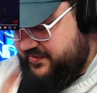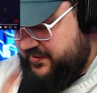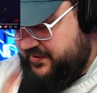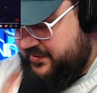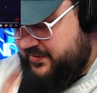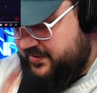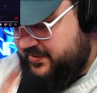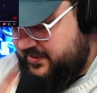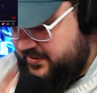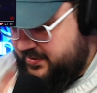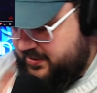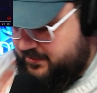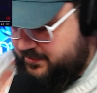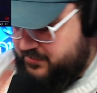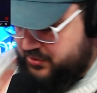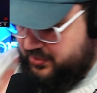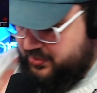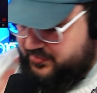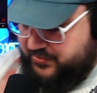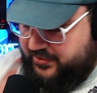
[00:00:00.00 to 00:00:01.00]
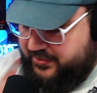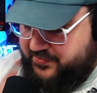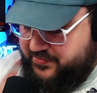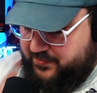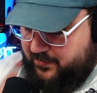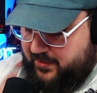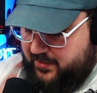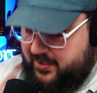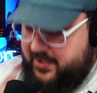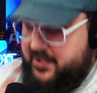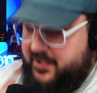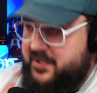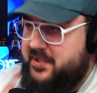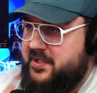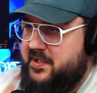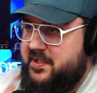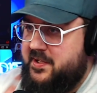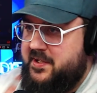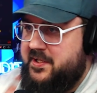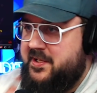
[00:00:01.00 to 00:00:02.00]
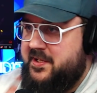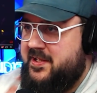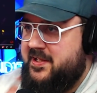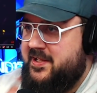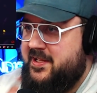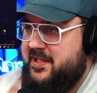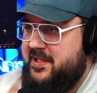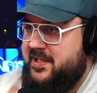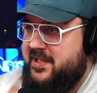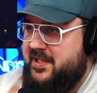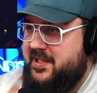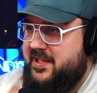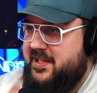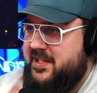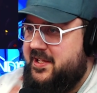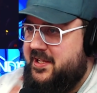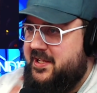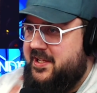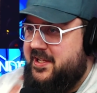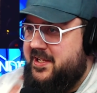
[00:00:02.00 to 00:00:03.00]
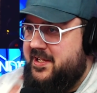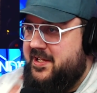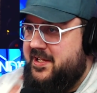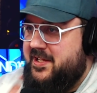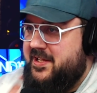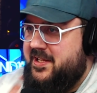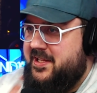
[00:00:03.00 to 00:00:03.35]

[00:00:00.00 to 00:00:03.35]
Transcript: Come up with sure, it's a good story. An Epstein joke, right?